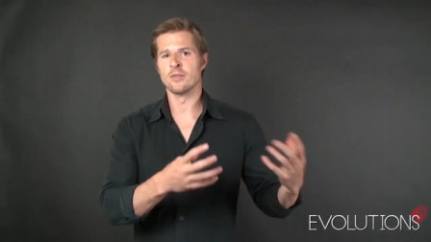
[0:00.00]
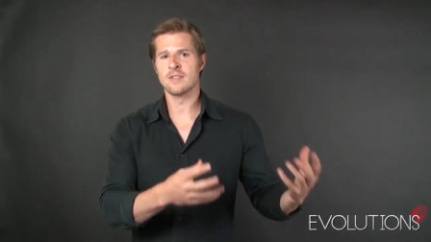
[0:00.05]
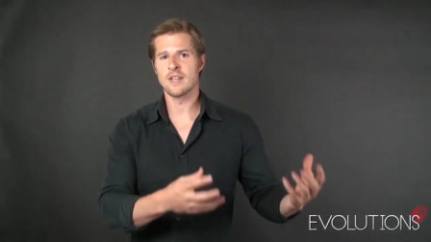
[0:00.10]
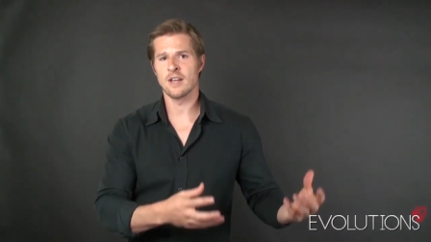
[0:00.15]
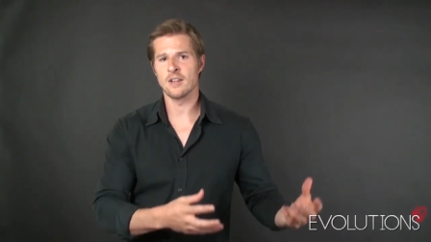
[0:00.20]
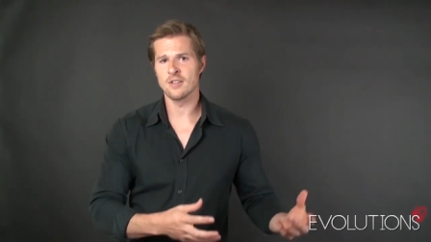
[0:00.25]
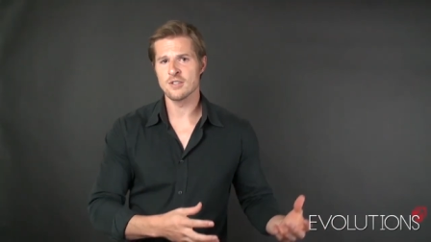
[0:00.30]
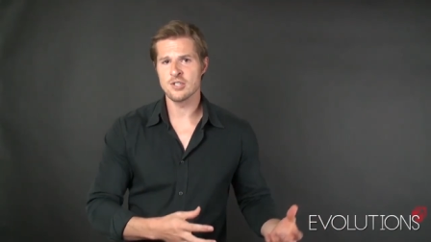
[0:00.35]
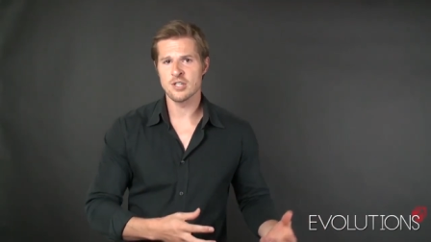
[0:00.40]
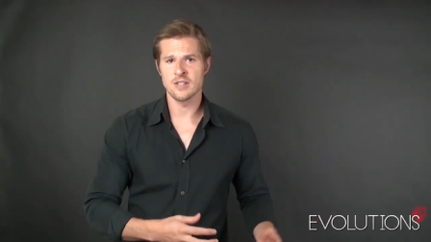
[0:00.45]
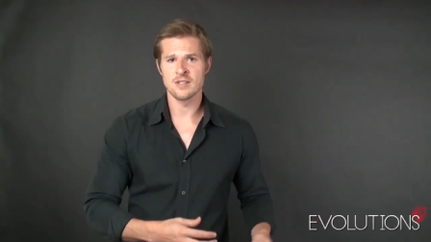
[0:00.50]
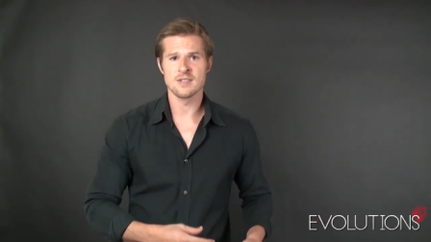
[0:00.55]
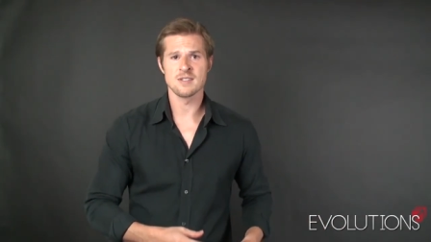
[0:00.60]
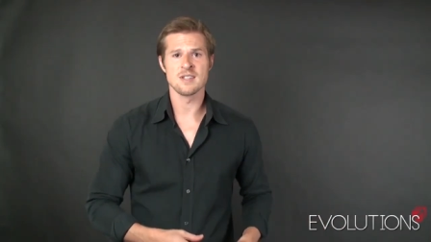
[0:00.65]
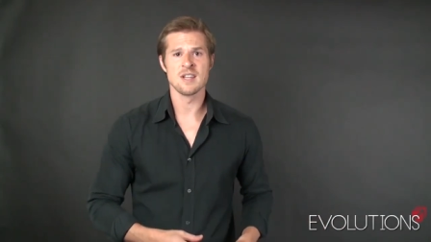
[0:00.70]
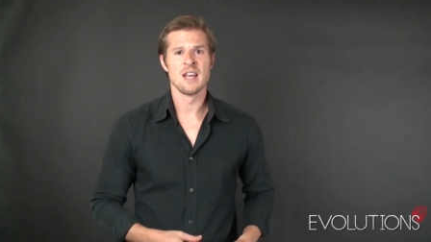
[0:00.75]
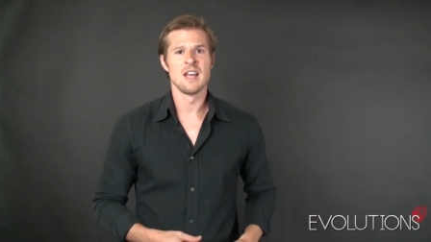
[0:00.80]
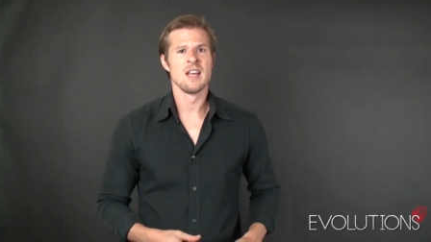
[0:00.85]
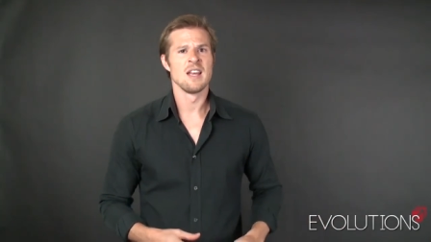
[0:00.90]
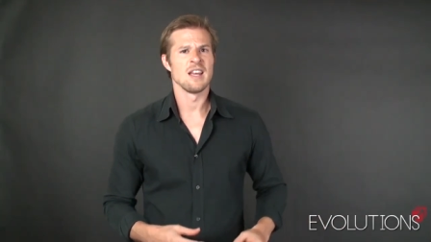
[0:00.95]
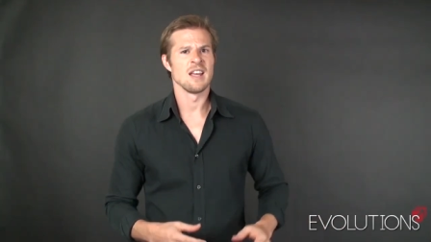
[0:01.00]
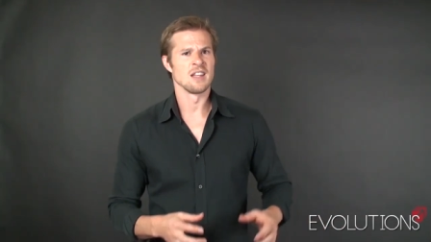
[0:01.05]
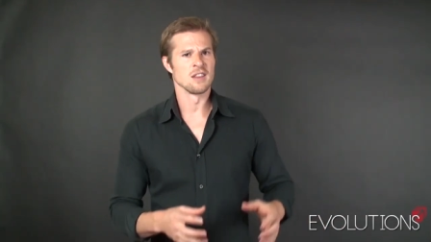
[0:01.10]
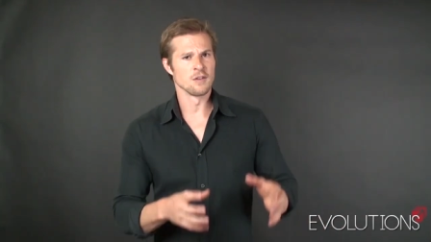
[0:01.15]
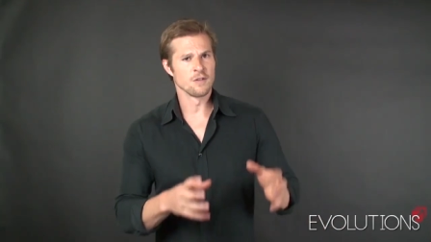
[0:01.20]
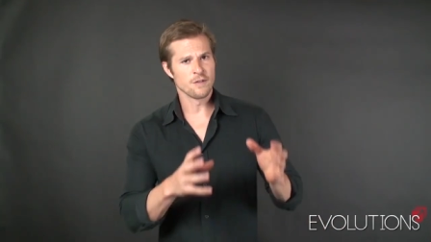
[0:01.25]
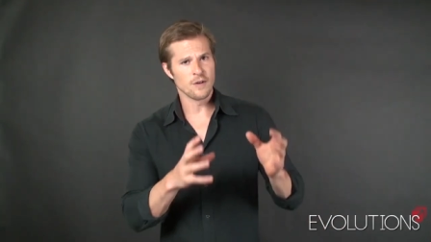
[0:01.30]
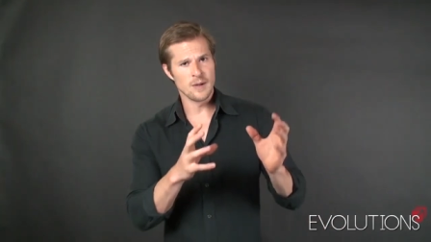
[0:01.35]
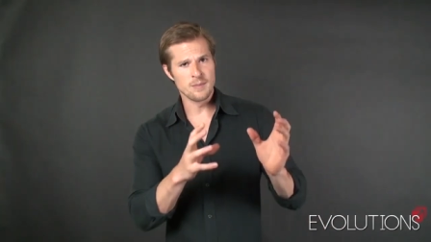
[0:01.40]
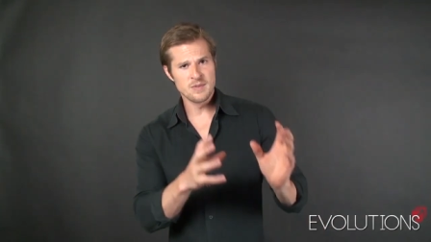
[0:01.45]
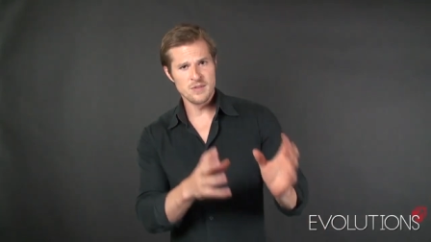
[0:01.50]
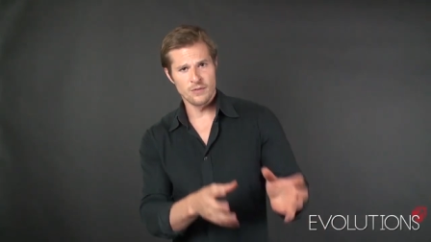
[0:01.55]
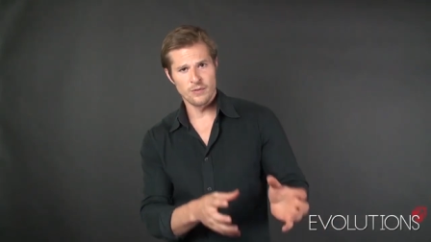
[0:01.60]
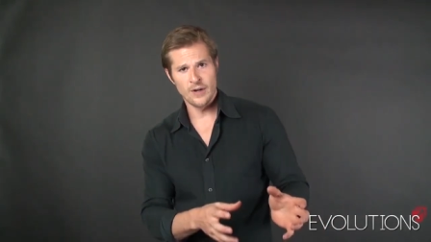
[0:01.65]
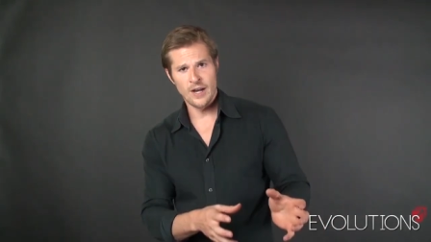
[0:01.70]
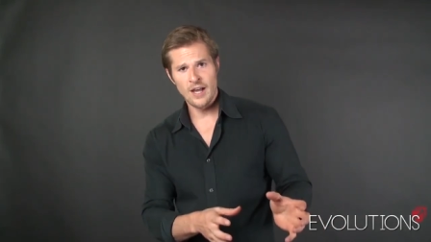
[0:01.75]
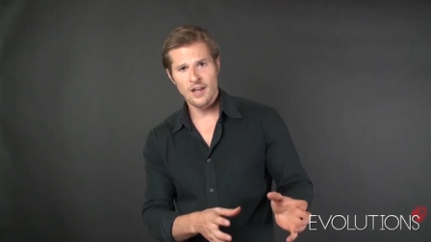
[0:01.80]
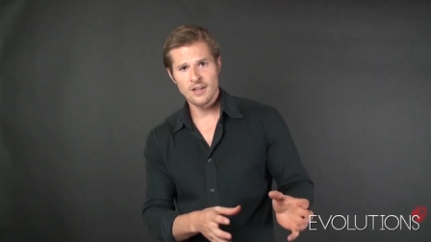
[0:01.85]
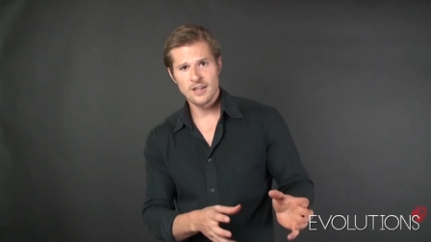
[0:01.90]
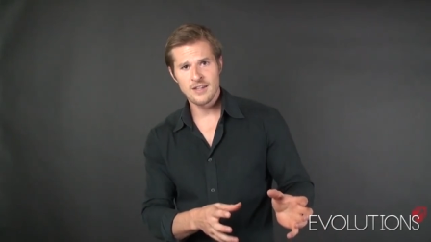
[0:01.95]
intelligence and the frames of
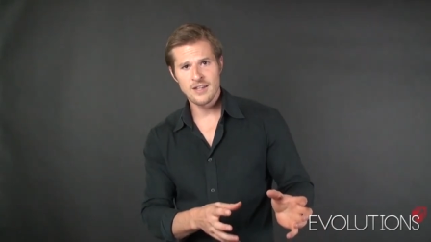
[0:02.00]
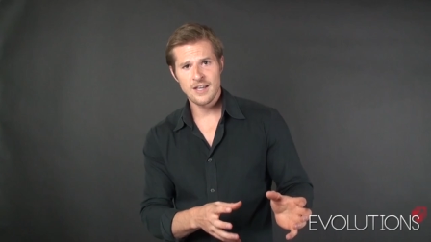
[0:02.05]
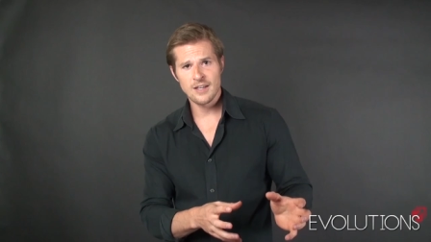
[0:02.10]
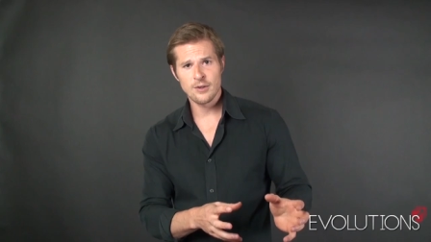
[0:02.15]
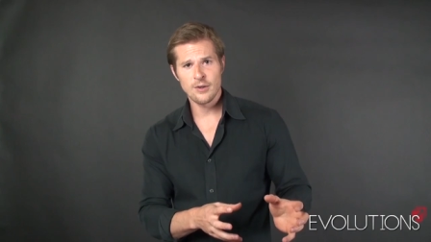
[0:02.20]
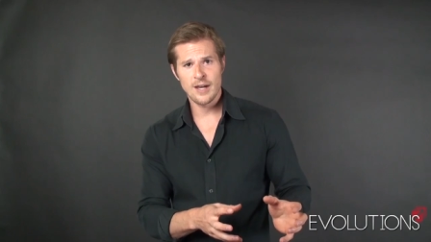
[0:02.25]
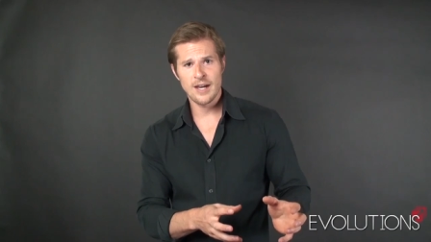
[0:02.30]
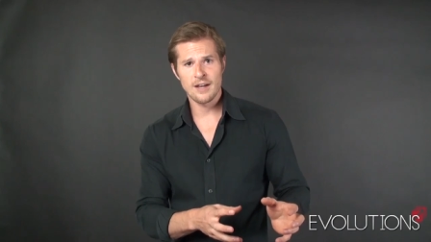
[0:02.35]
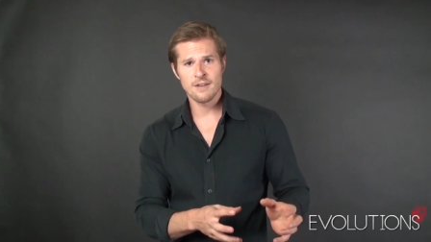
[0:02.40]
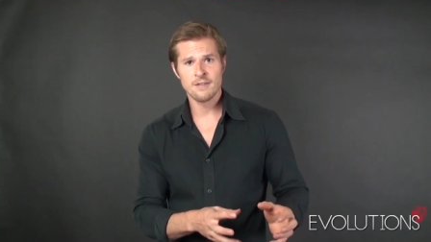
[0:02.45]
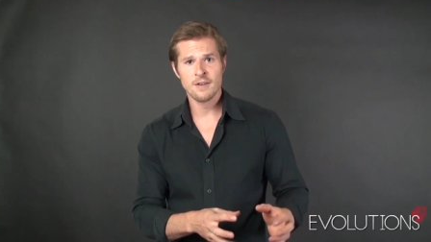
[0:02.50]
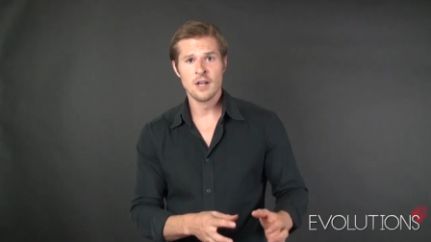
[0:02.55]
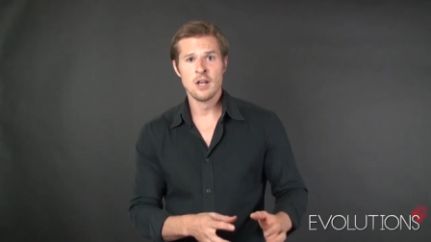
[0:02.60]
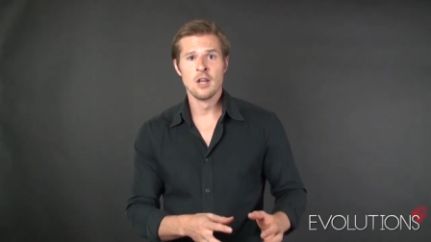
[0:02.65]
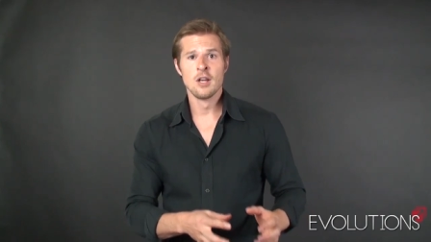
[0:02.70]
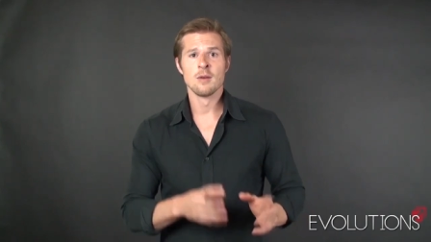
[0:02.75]
reality that you have,